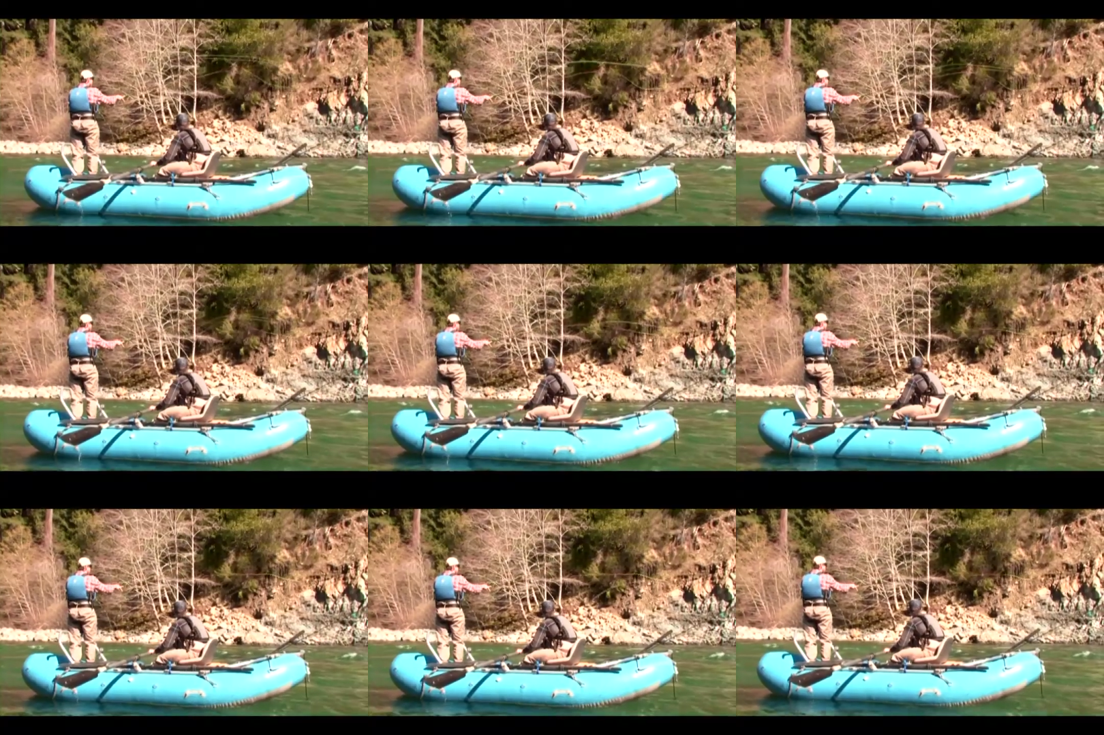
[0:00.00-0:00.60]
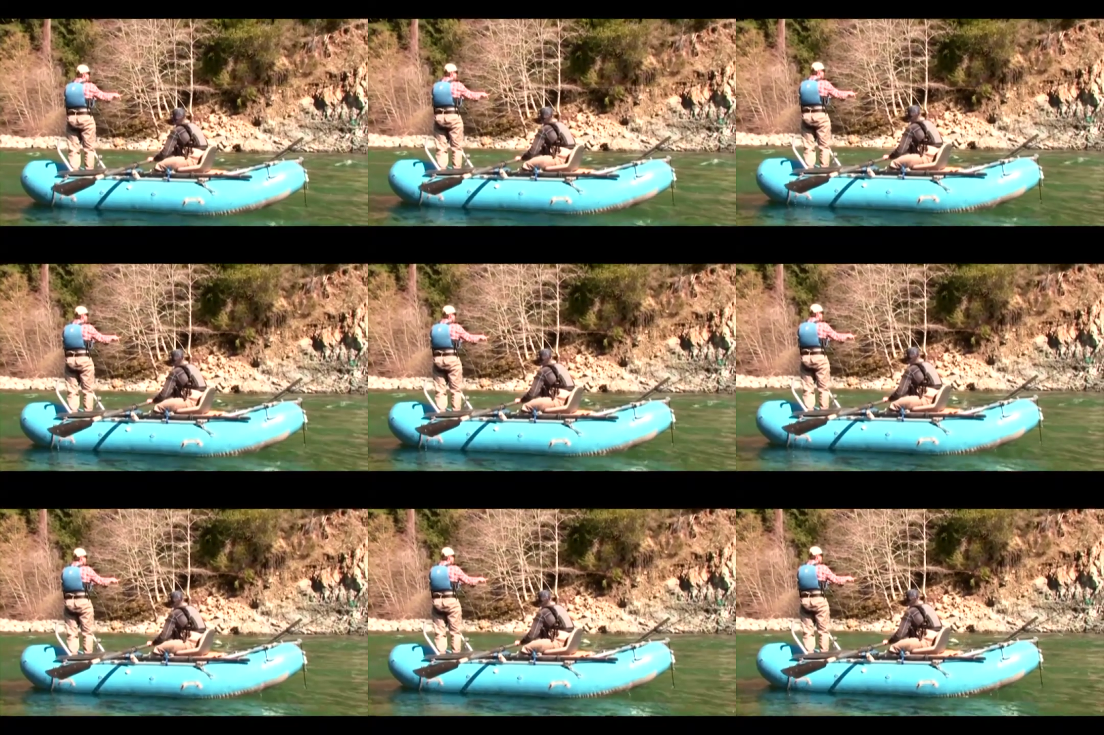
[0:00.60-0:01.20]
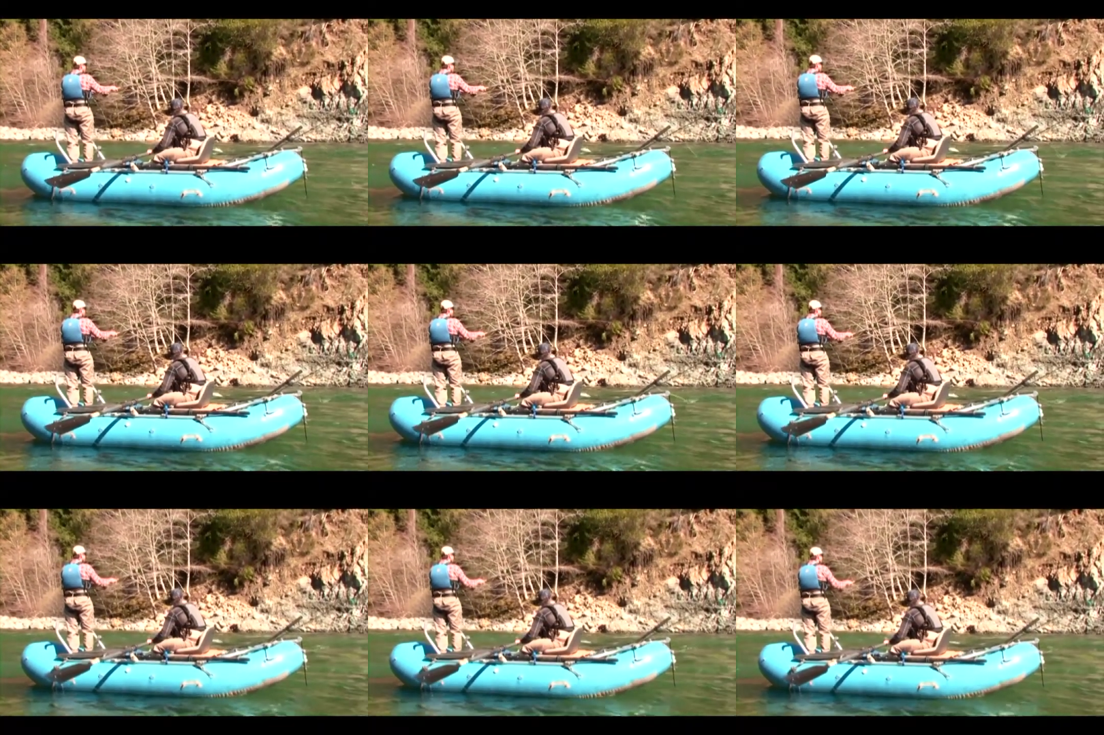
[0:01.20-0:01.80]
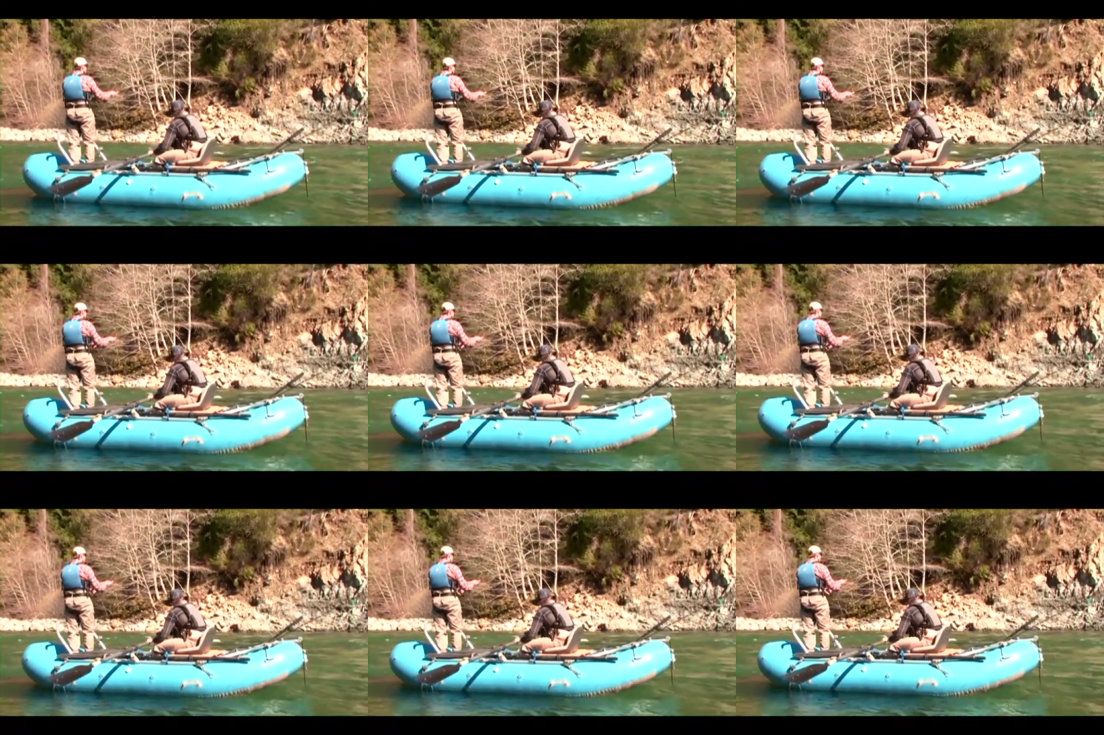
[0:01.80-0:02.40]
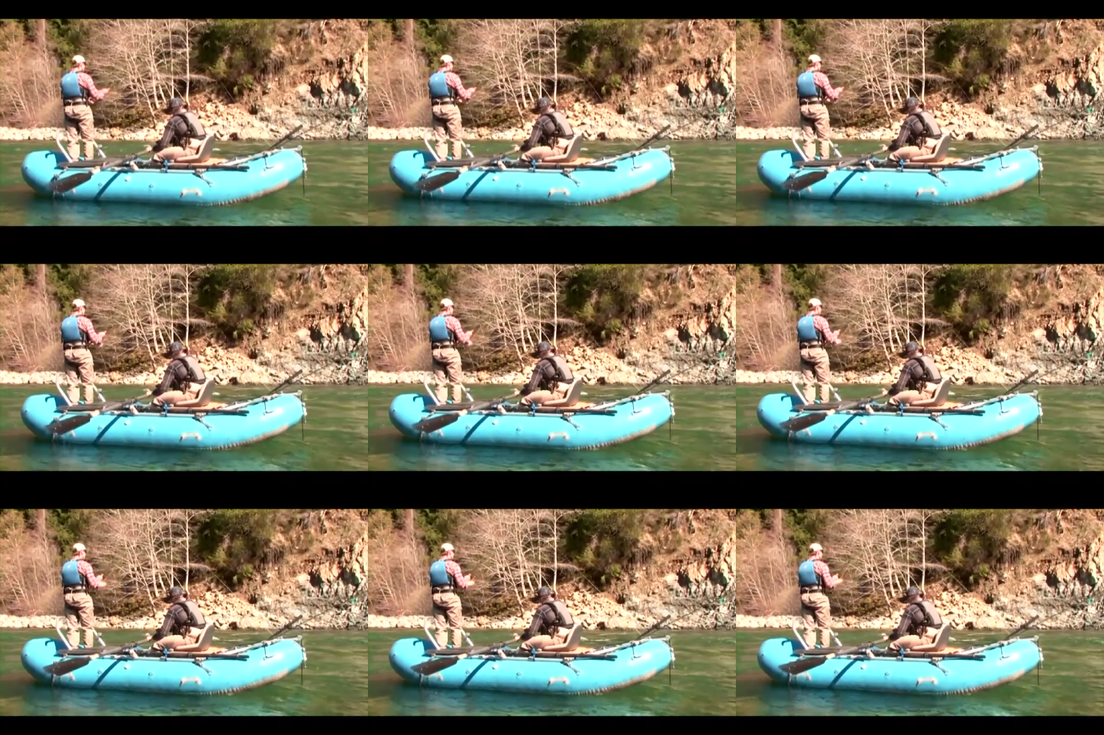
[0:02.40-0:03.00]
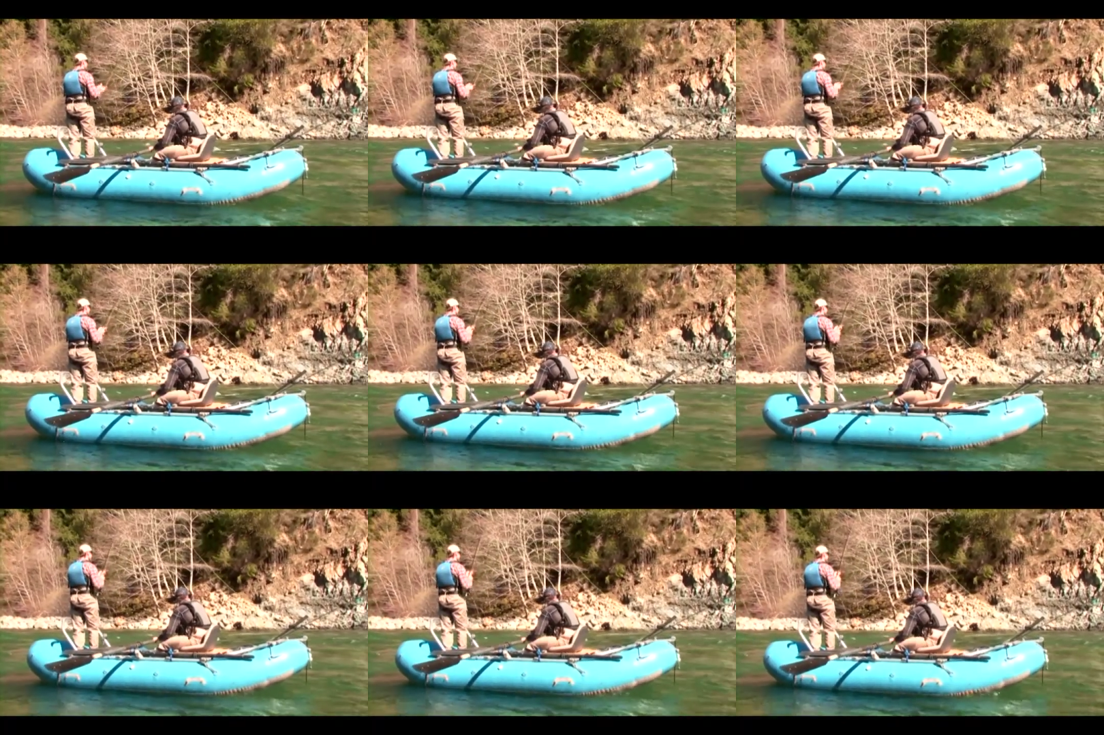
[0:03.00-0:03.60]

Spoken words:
Nobody's mouth can be seen.